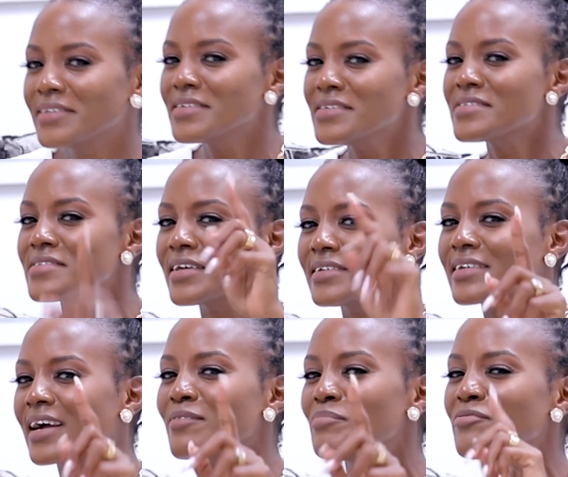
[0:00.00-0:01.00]
this
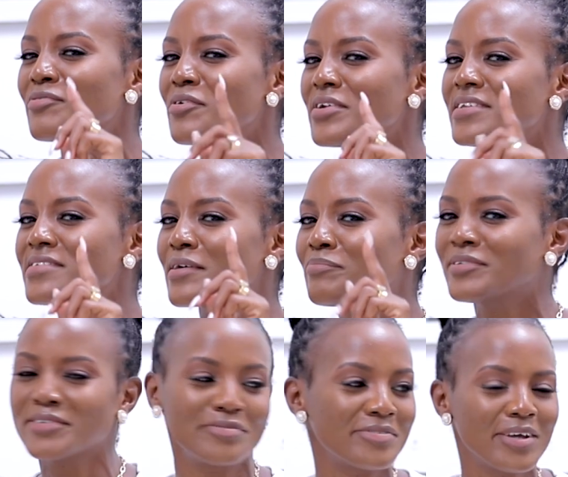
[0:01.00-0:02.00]
stage can be very
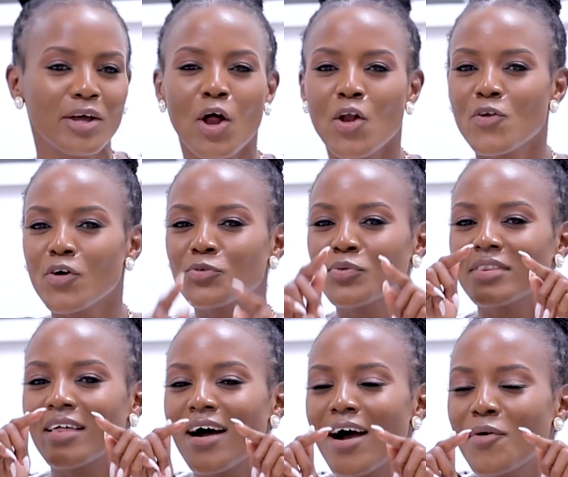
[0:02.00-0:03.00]
deceptive. Not
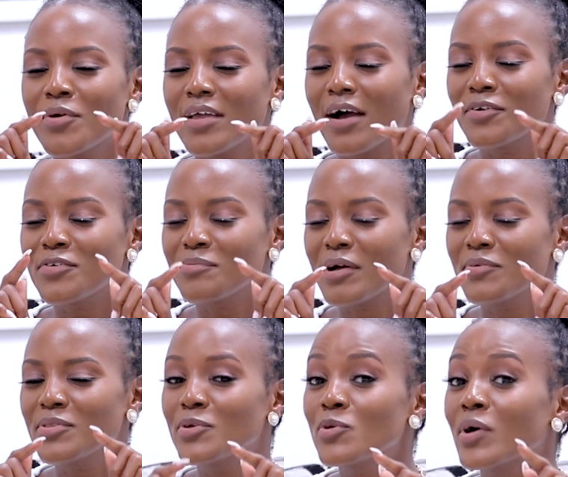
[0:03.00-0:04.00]
with how he handles
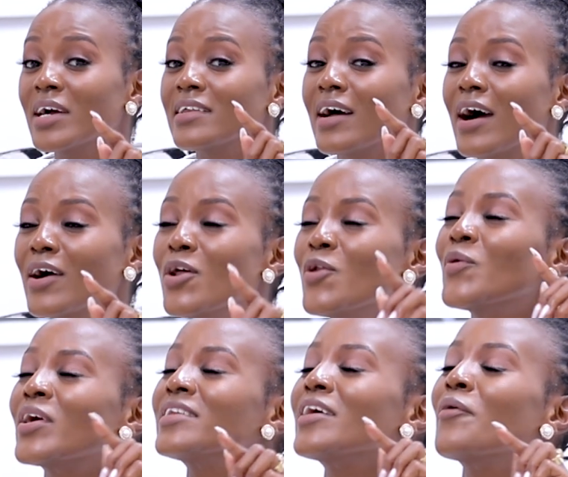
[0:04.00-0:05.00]
money. Look
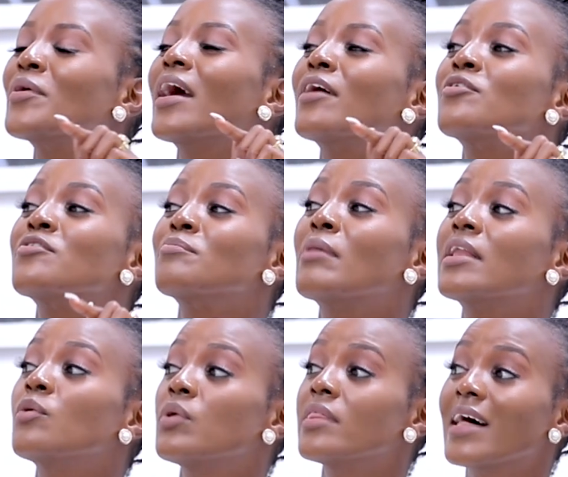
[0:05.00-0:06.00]
at how he handles
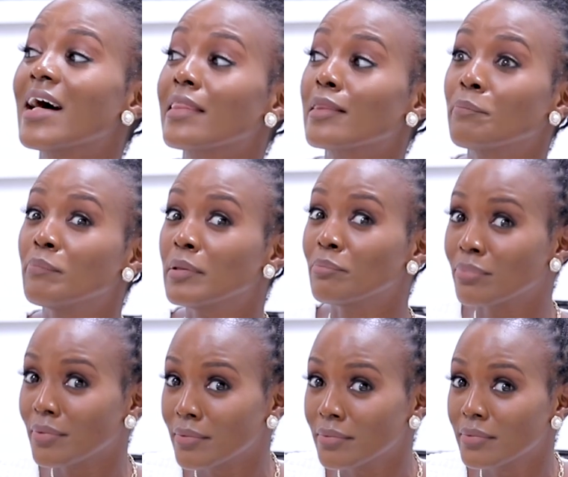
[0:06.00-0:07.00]
money with other
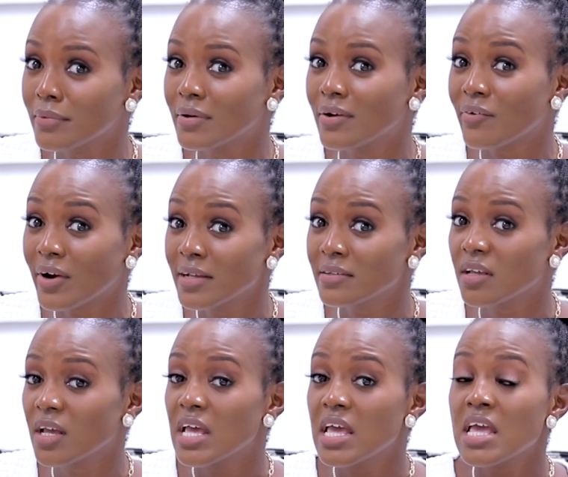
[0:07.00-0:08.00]
people, right?
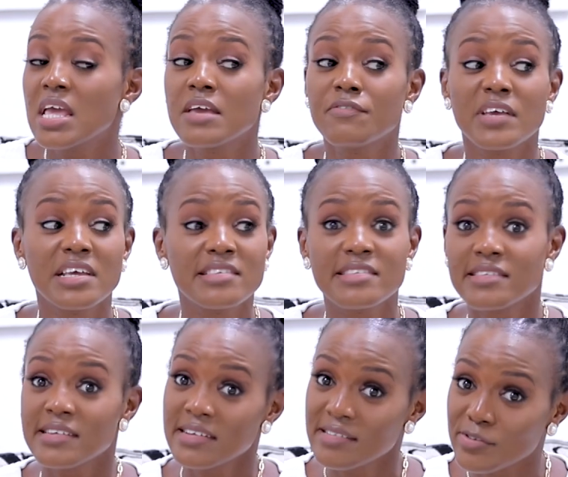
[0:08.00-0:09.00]
If he's
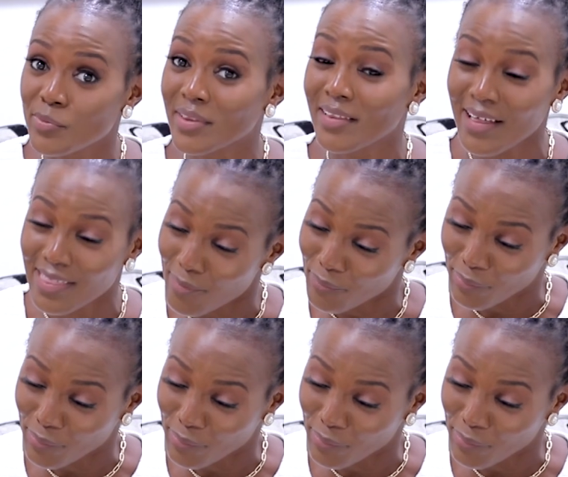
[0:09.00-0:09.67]
stingy with other